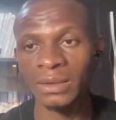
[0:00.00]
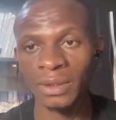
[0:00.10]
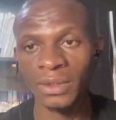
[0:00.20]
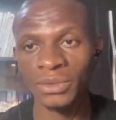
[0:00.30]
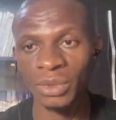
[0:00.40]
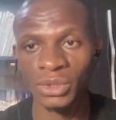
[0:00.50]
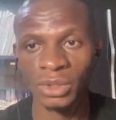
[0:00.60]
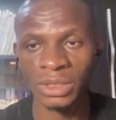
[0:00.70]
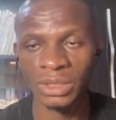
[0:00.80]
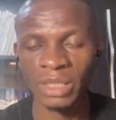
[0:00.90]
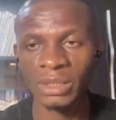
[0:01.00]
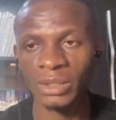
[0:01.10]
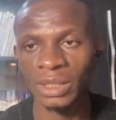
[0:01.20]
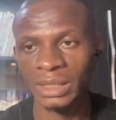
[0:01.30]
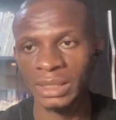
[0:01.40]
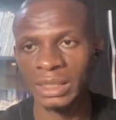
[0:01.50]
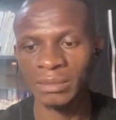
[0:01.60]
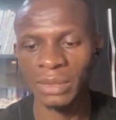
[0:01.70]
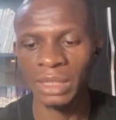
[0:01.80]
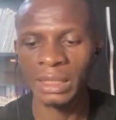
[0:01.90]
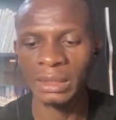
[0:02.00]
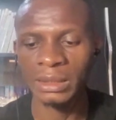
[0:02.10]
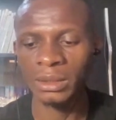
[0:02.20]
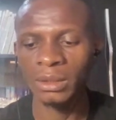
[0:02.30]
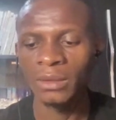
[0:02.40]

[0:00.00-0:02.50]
things we talked about the other time, and